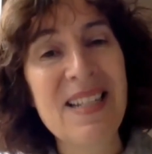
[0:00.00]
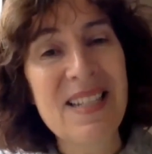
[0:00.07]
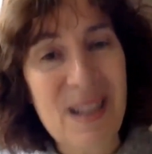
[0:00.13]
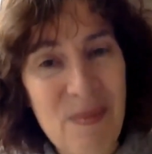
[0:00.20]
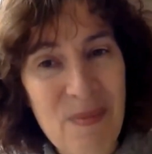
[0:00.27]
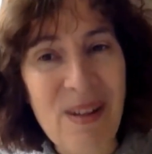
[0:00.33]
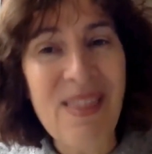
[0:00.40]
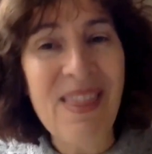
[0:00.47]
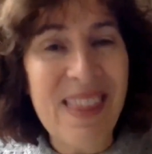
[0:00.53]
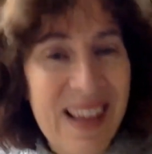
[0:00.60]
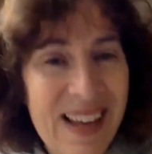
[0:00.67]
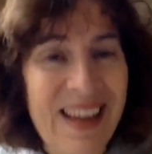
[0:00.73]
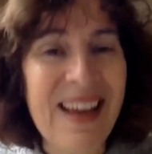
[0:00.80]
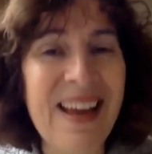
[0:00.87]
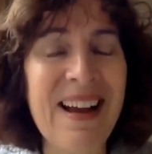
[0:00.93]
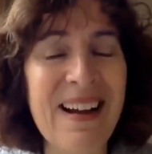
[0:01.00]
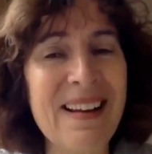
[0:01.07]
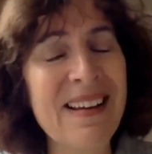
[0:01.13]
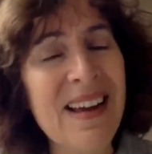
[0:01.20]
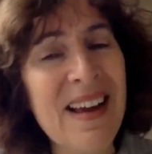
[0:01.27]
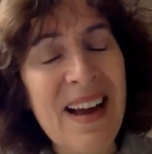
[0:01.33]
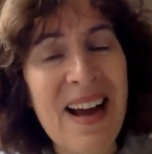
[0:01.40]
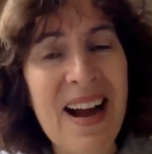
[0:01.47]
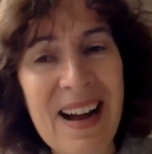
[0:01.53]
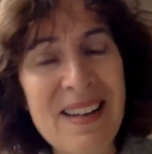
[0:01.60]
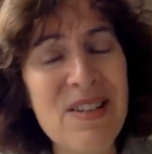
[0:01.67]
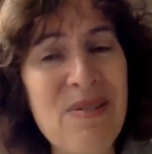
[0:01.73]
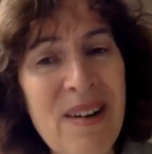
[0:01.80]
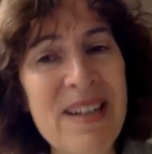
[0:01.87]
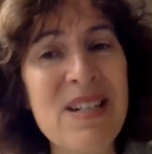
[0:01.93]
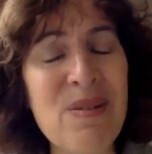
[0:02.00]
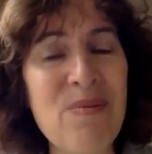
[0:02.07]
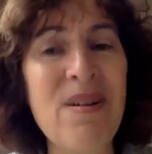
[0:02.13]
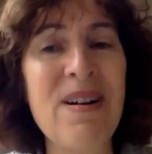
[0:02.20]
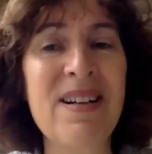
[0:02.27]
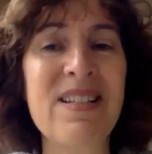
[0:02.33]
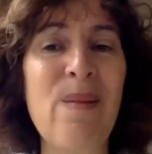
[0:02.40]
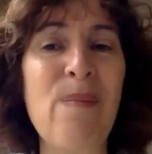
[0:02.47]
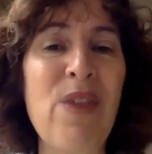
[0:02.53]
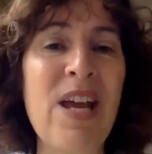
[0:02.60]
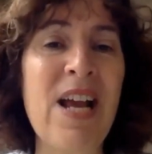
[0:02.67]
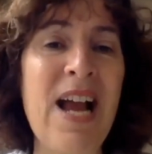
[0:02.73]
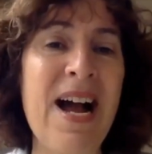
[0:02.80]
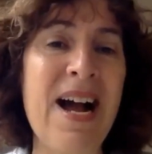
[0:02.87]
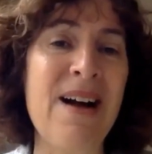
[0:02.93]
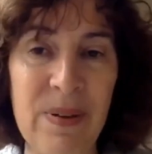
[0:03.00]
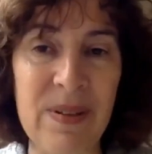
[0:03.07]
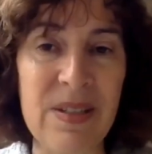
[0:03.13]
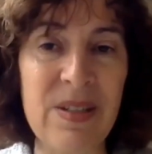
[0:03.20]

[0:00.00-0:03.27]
someone thinking and trying to work something out.